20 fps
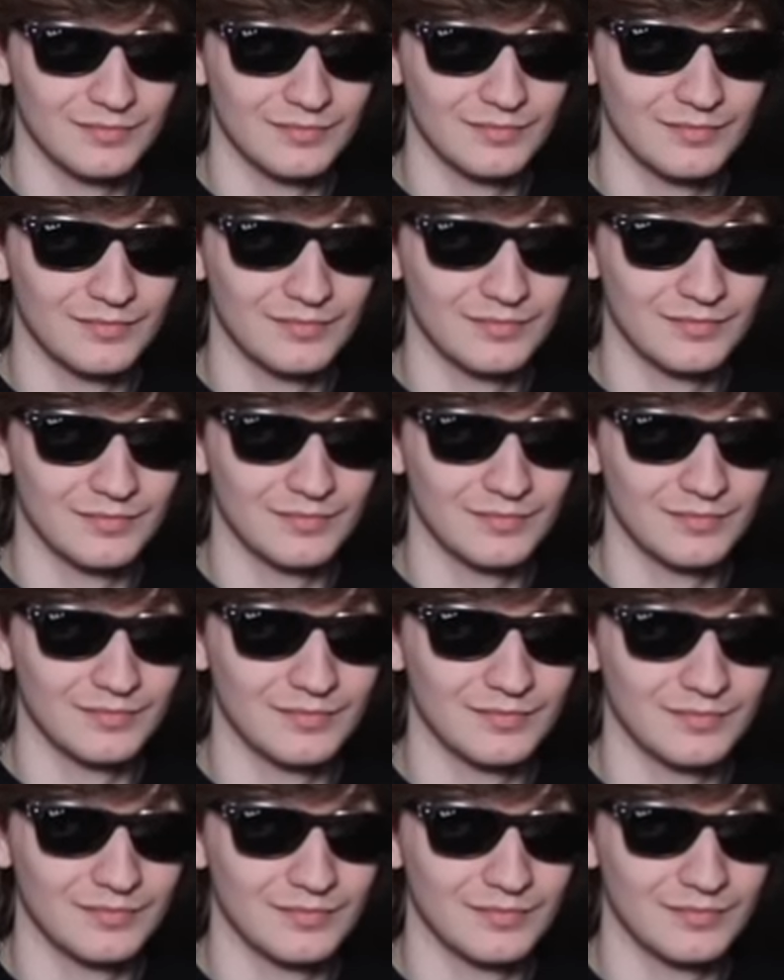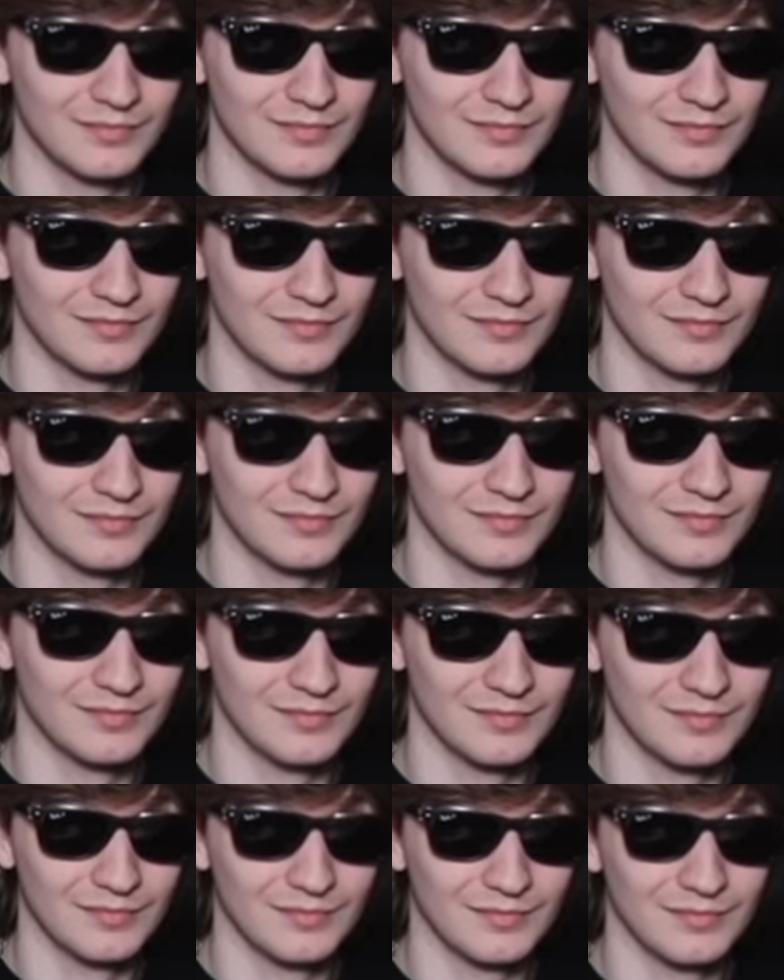
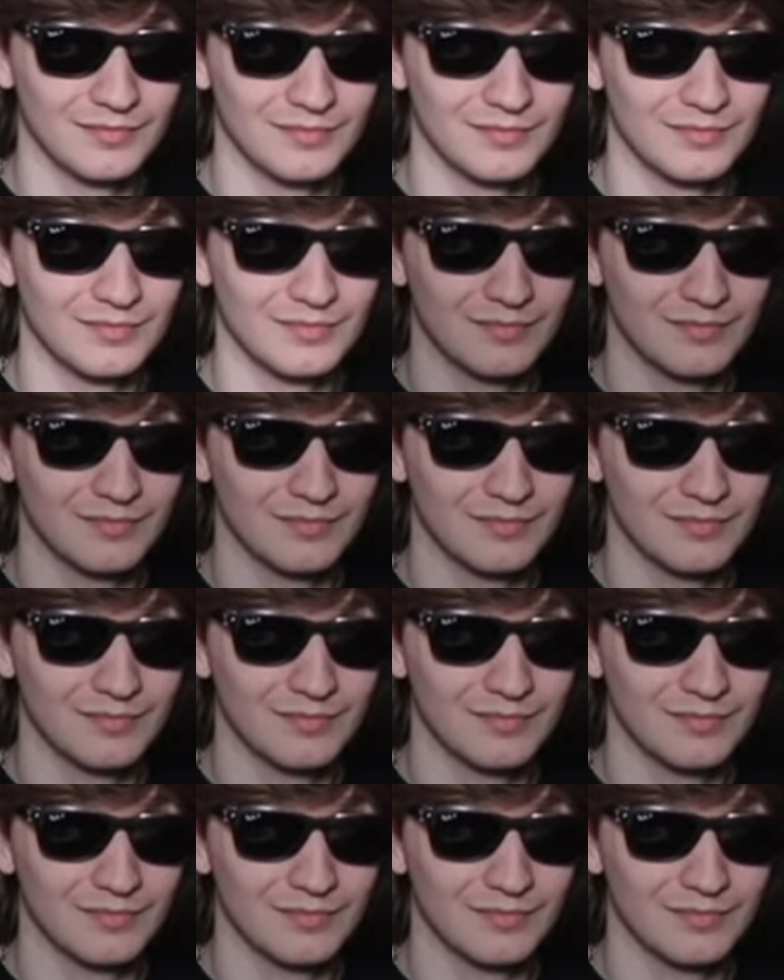This person isn't speaking.